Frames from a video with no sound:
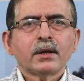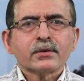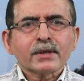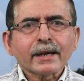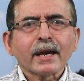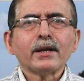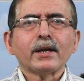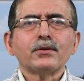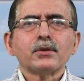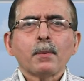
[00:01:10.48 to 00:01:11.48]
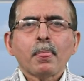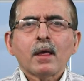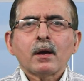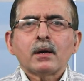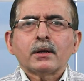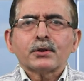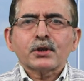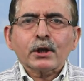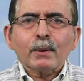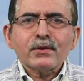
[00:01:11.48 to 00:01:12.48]
Second is
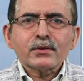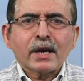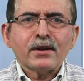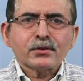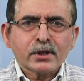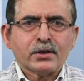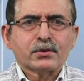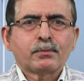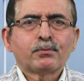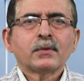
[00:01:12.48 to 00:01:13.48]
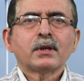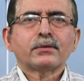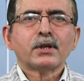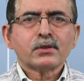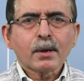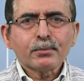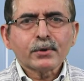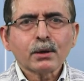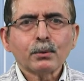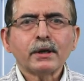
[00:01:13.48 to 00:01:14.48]
sequence and series. The
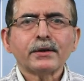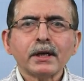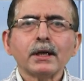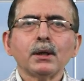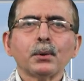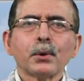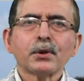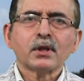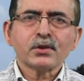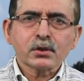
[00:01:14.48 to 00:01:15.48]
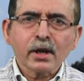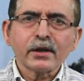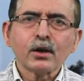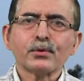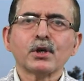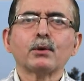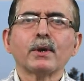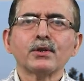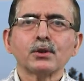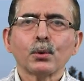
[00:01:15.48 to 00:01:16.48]
chapter will deal with the study of
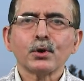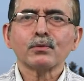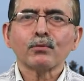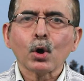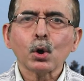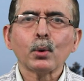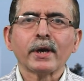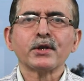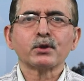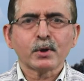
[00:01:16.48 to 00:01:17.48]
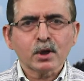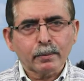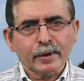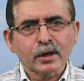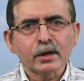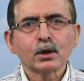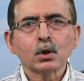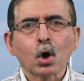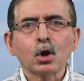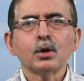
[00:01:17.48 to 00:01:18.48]
sequence which follow a specific pattern
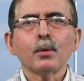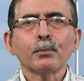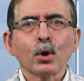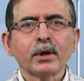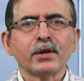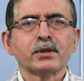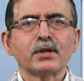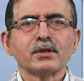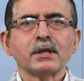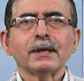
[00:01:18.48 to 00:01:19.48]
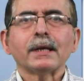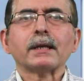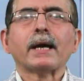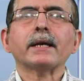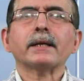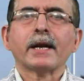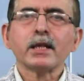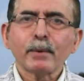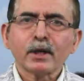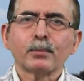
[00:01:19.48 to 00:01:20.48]
called progressions like
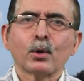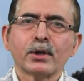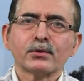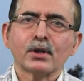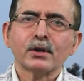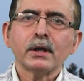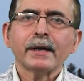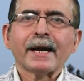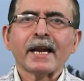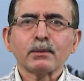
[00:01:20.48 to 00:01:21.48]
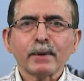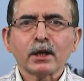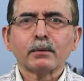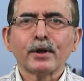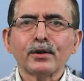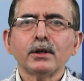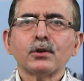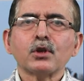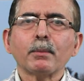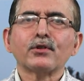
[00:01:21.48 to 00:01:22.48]
arithmetic progression, arithmetic mean,
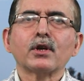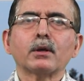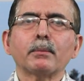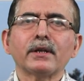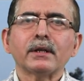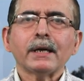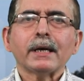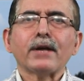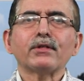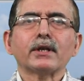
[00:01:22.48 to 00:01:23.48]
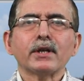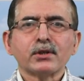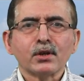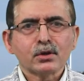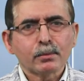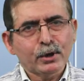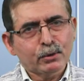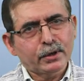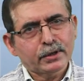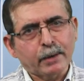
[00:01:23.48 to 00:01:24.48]
geometric mean and the relationship
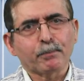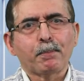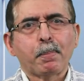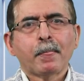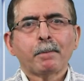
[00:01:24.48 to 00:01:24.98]
between them.